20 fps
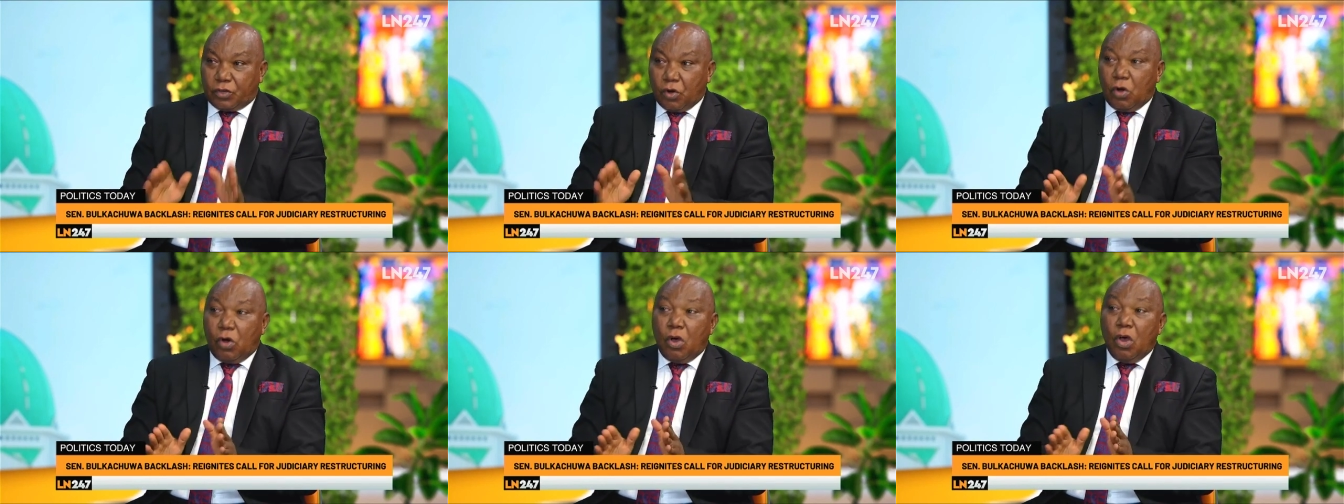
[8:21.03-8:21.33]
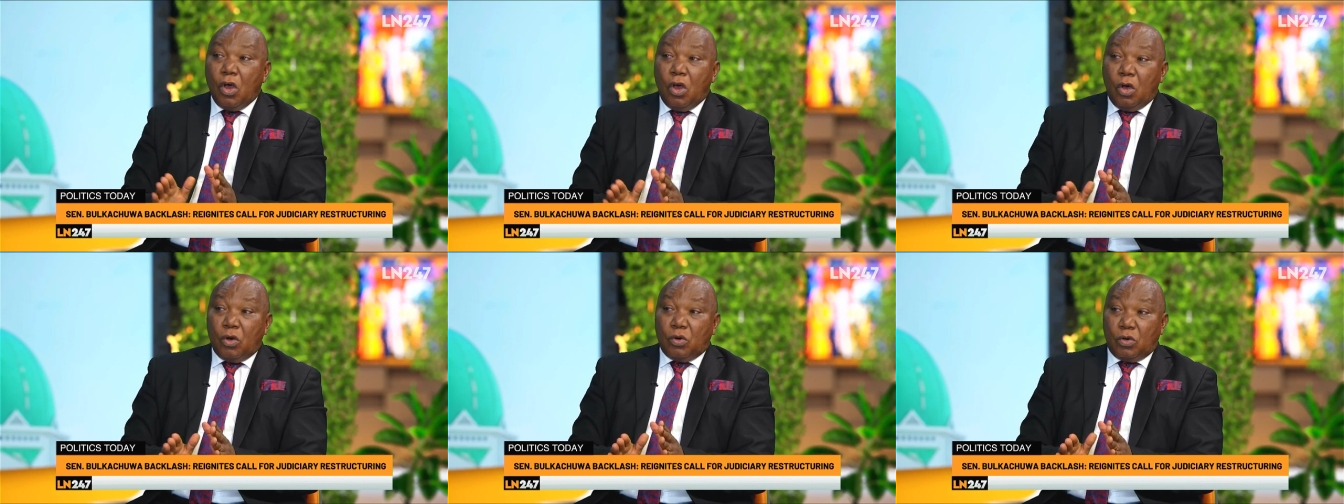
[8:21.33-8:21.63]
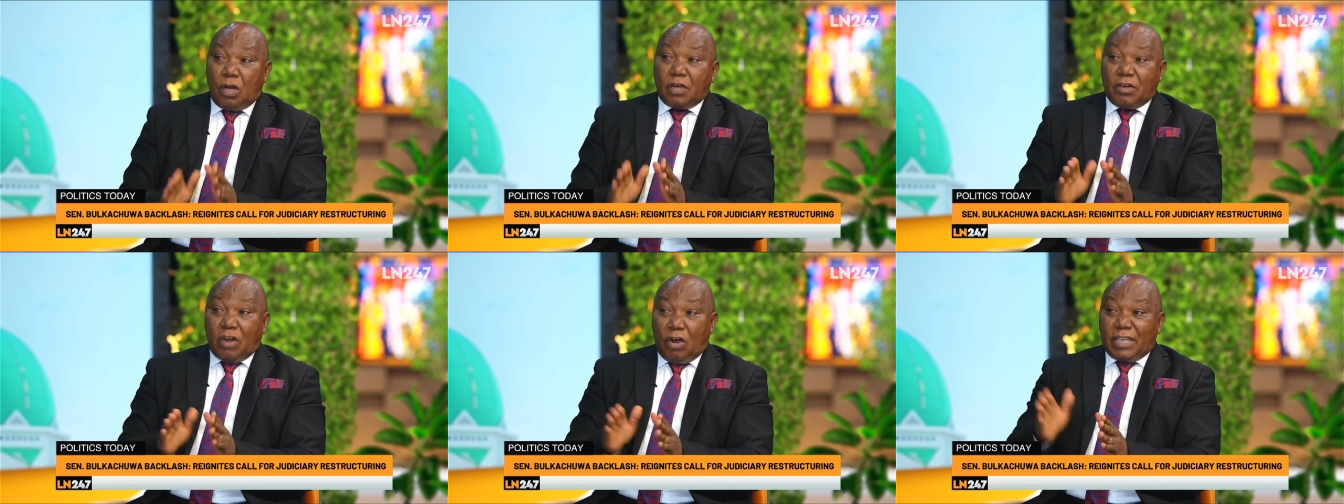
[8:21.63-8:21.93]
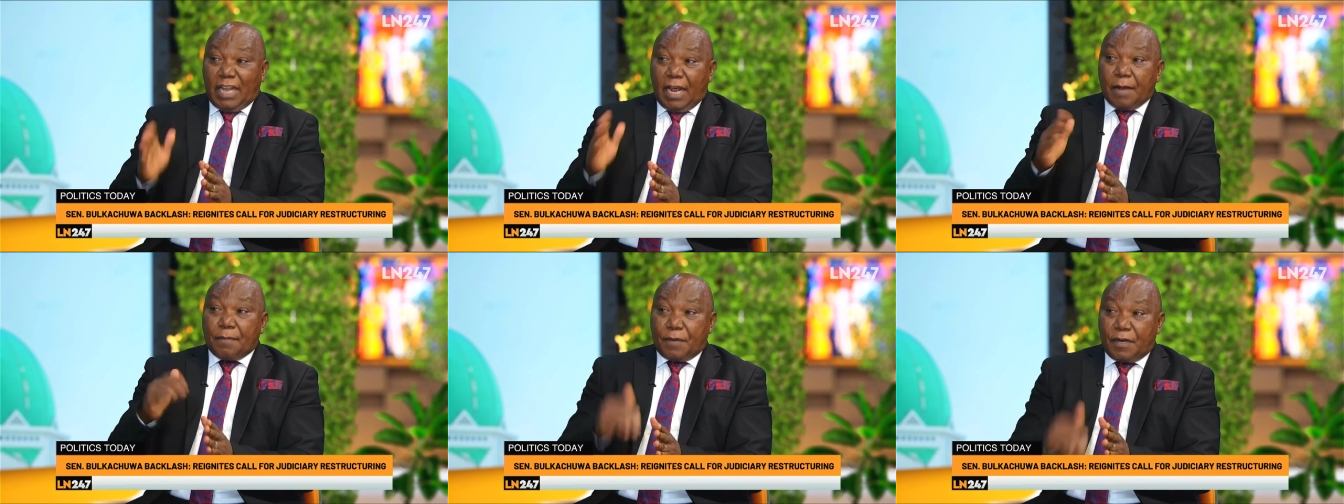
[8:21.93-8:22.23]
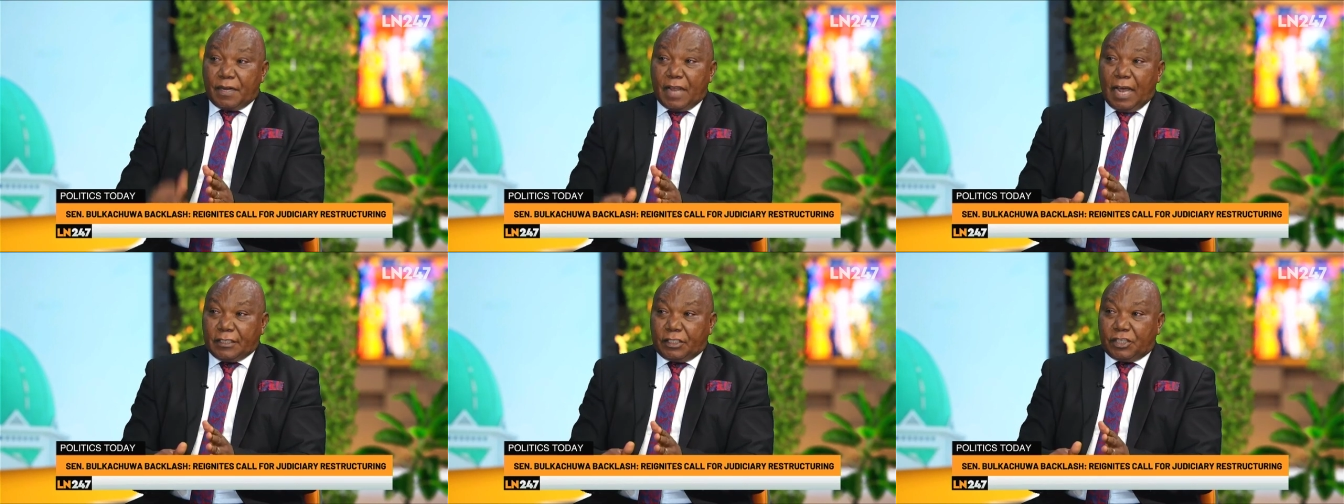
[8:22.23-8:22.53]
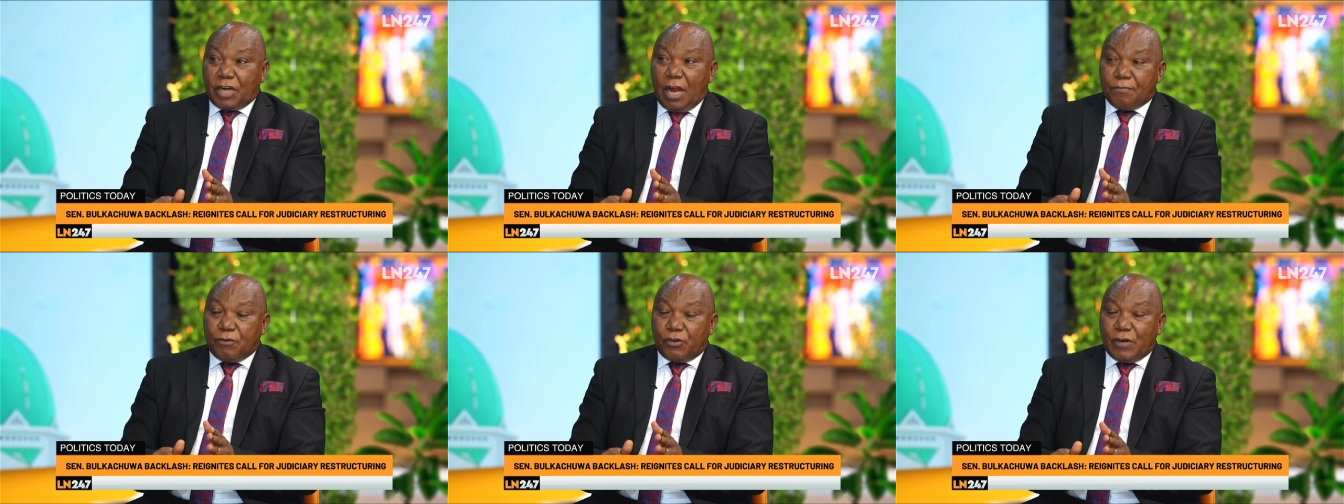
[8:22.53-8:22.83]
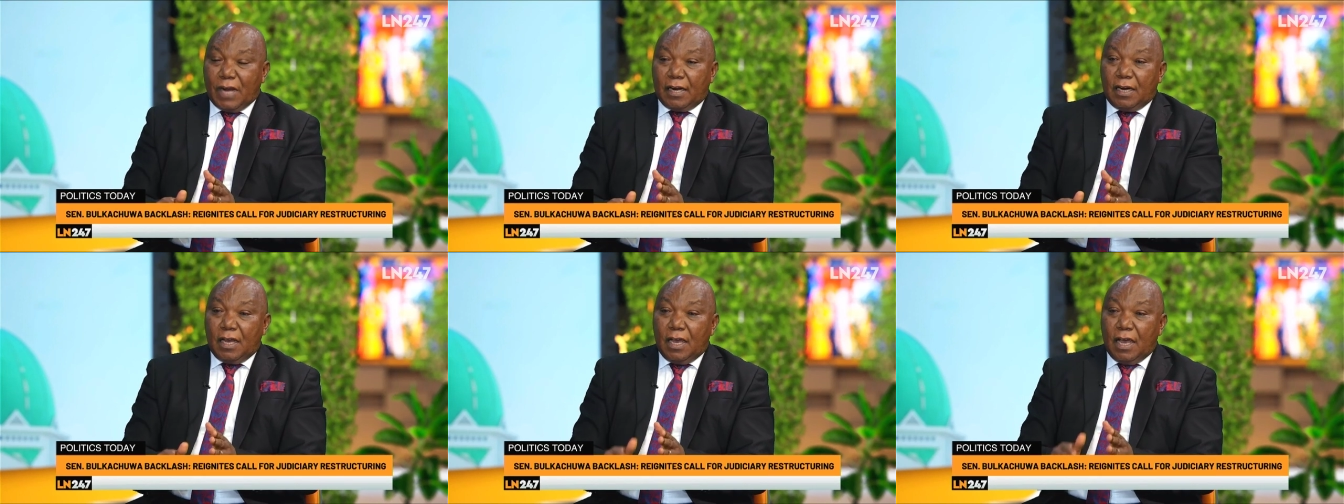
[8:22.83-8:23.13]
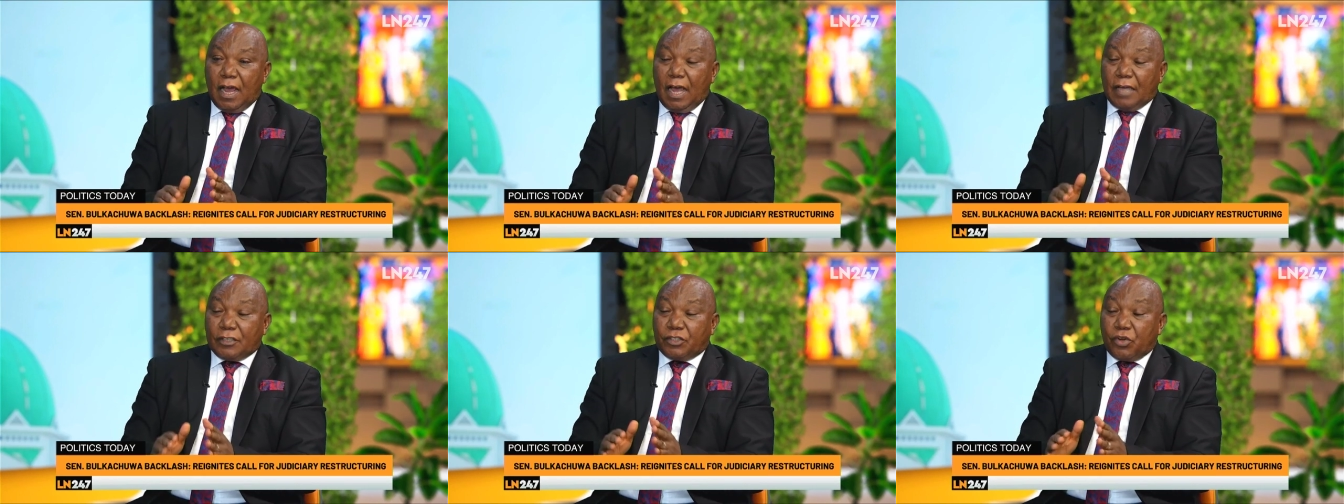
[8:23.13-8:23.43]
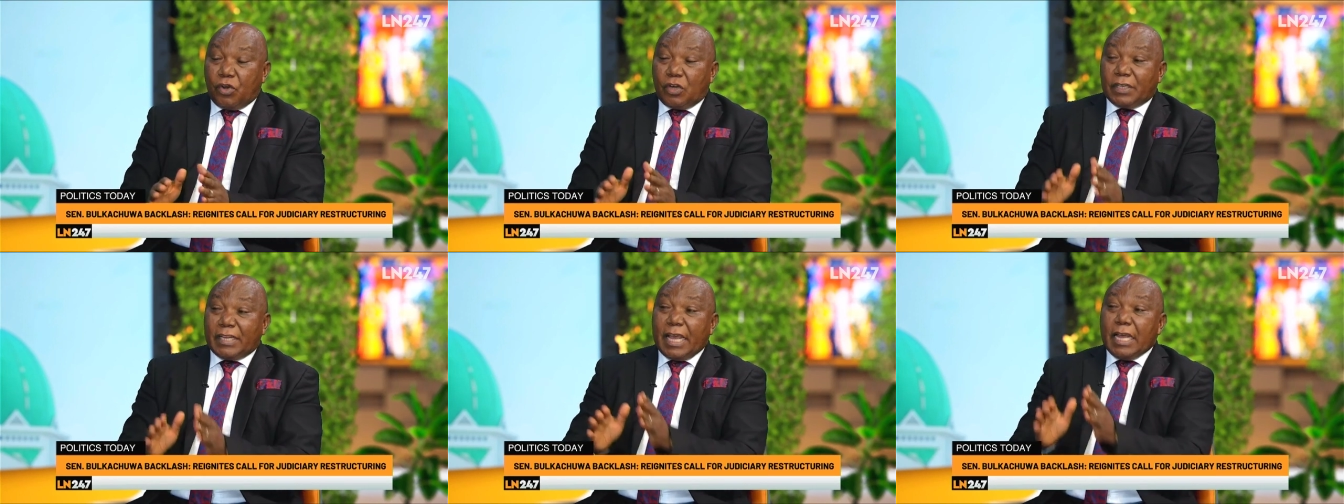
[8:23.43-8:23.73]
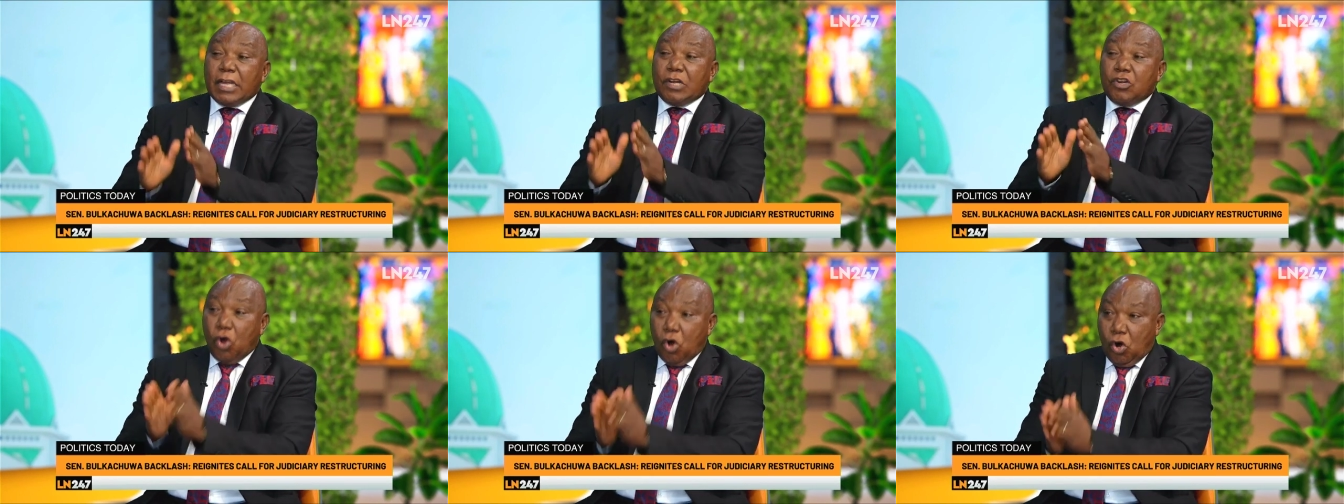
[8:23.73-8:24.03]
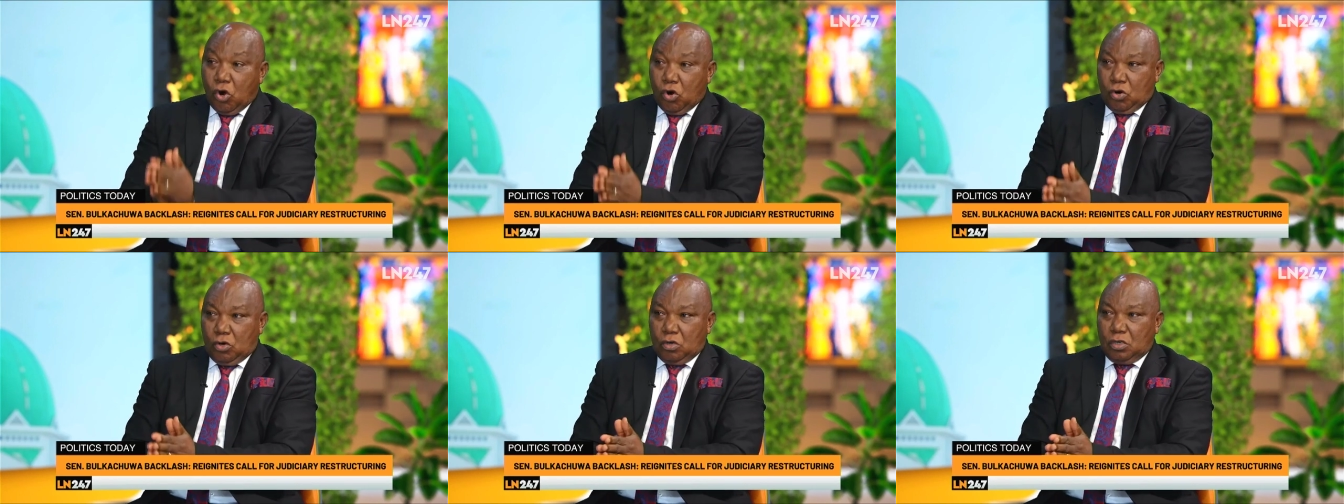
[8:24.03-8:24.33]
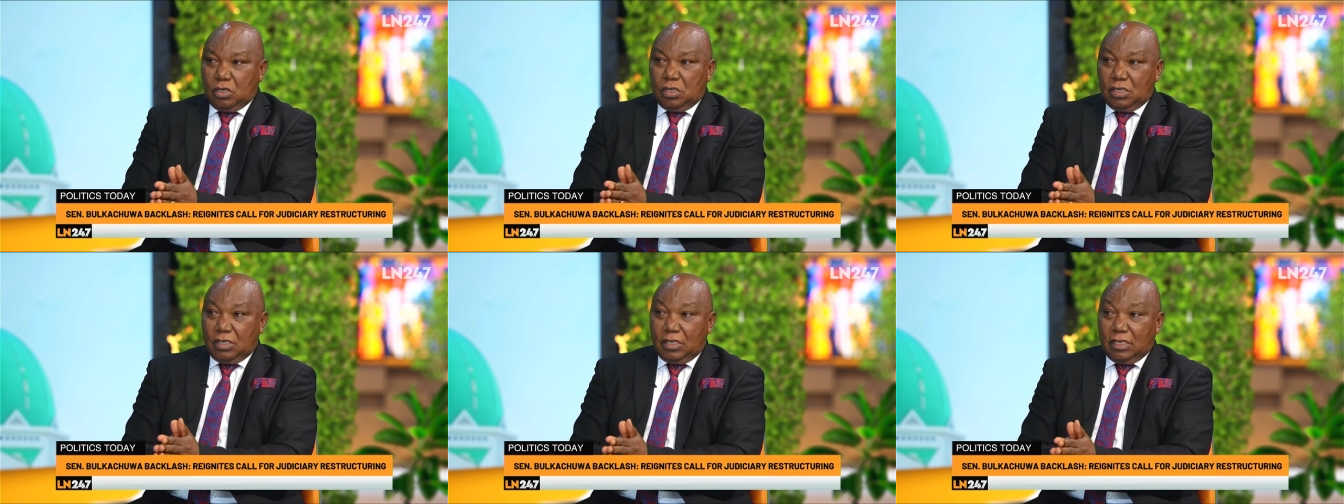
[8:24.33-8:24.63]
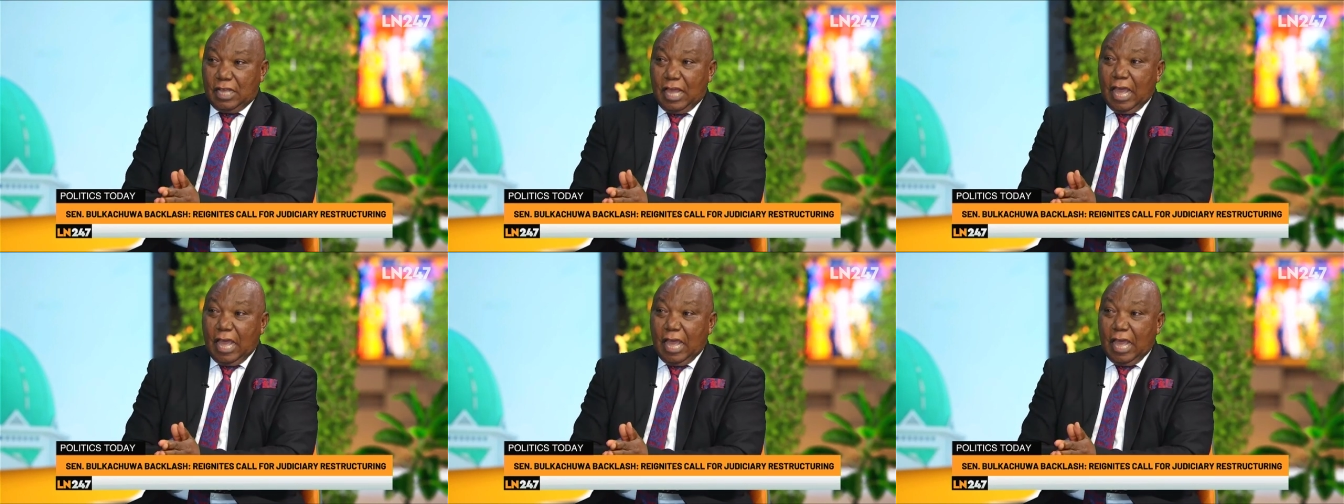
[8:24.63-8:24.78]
So uh, that, that tribunal. And so they know.